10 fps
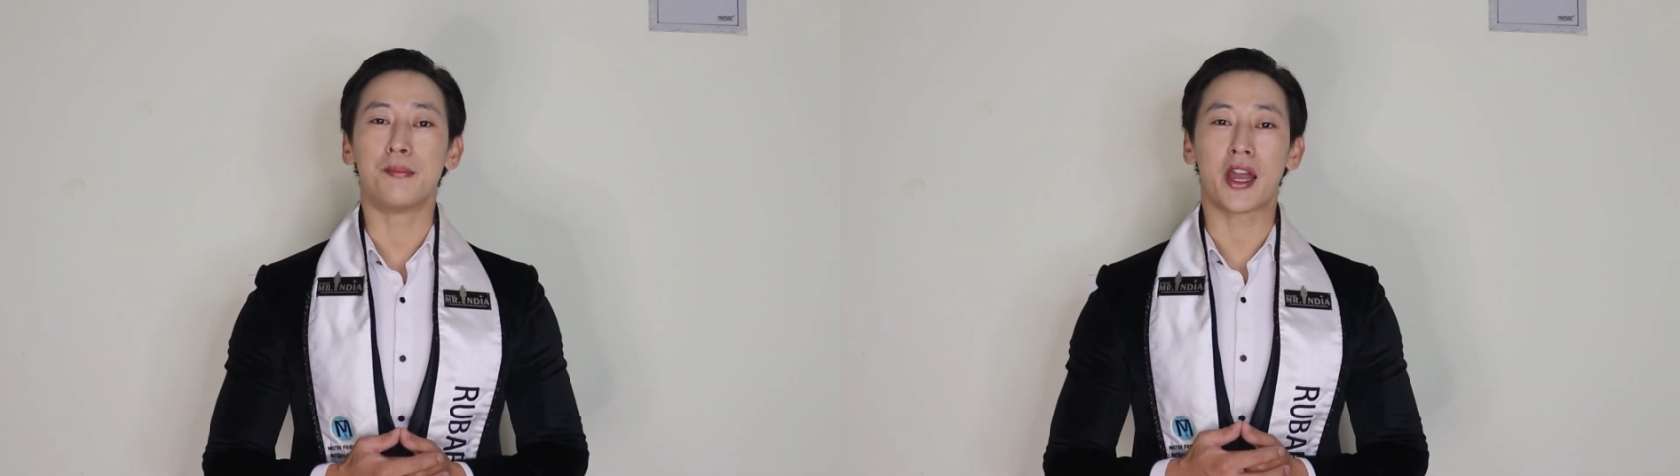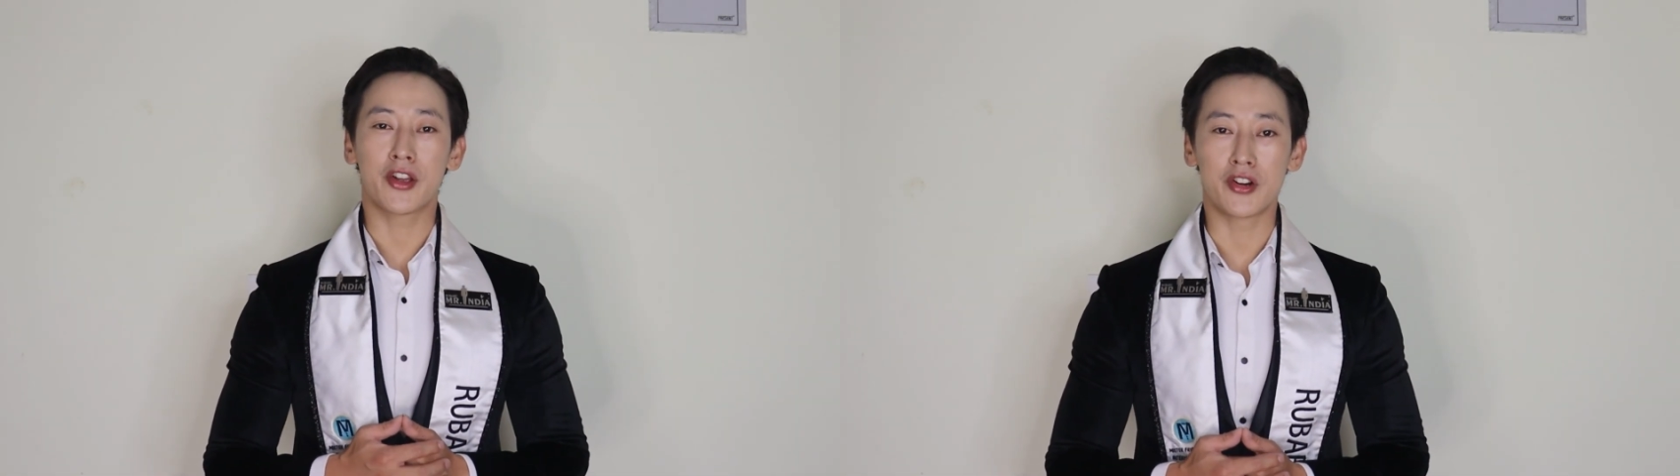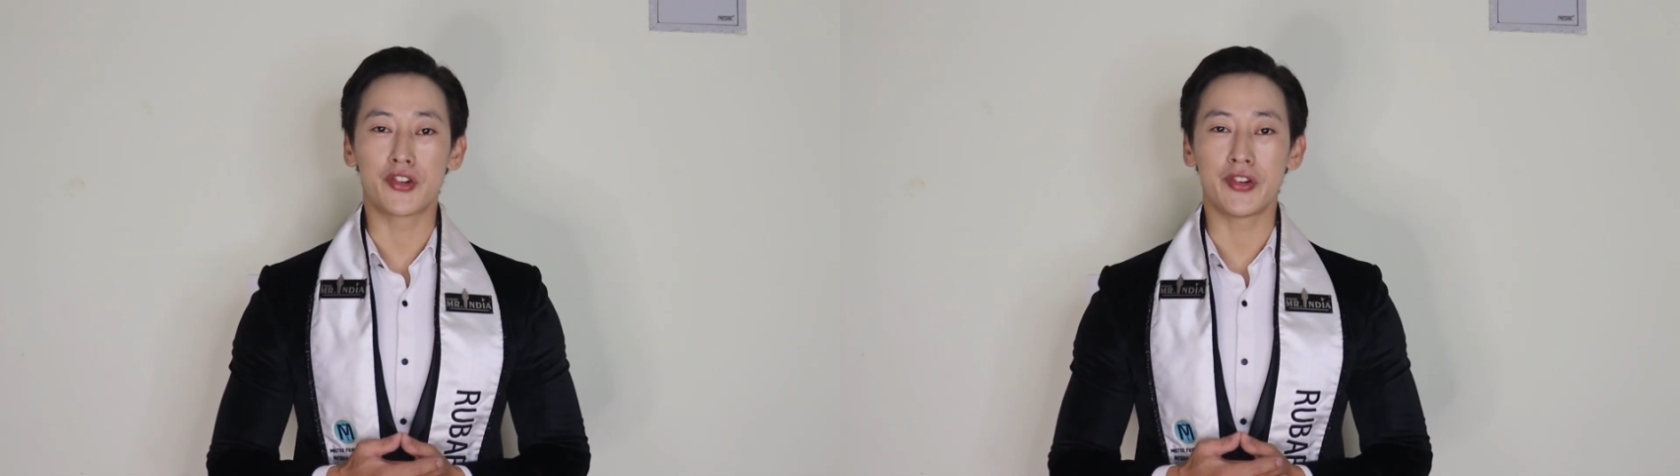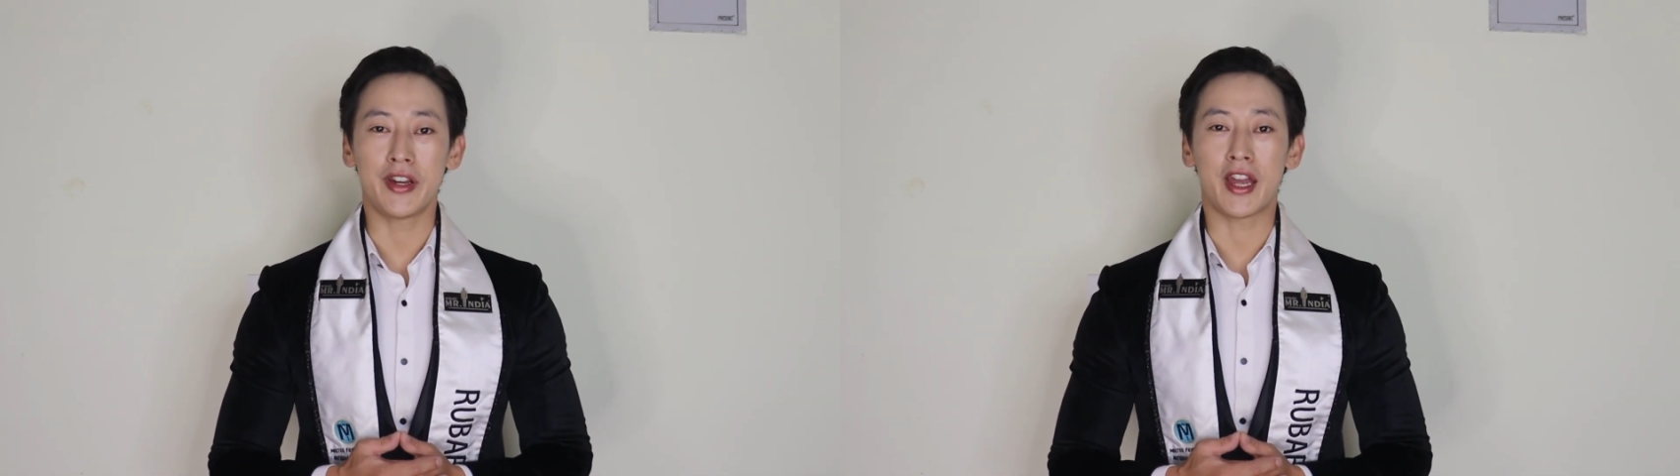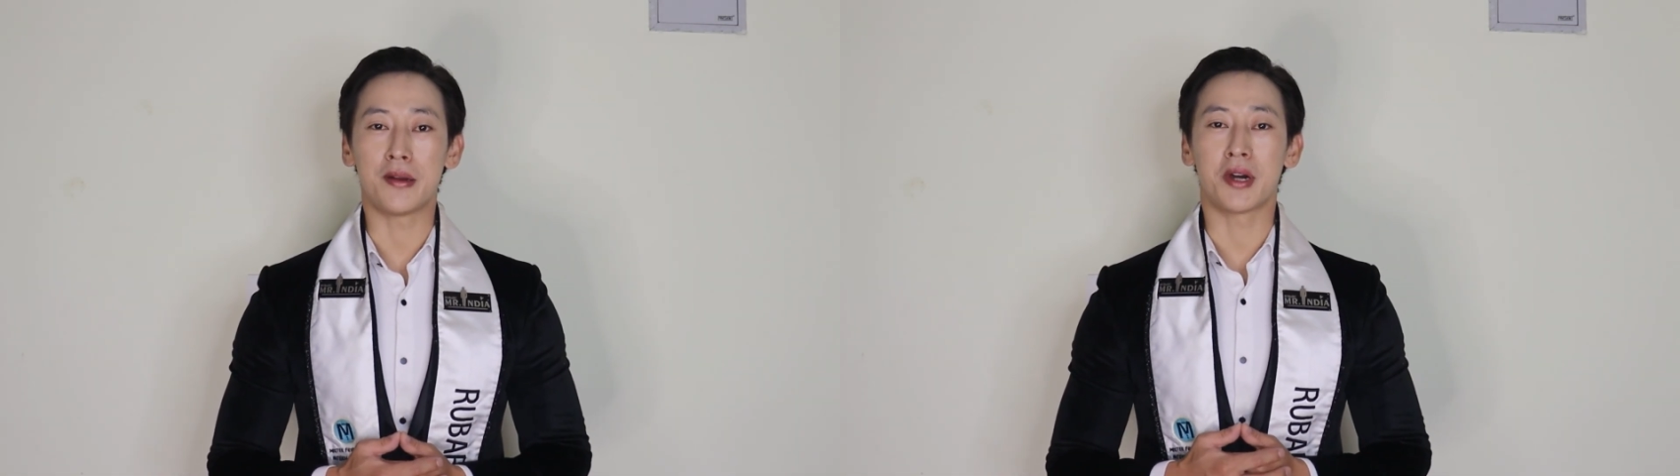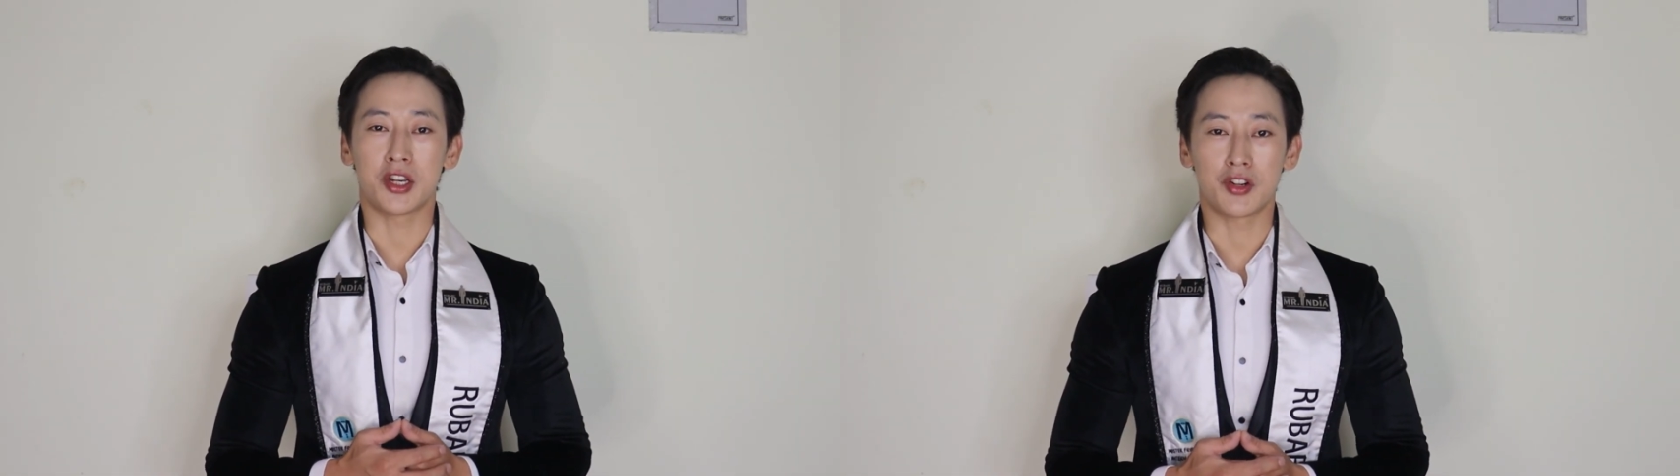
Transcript: my country, and my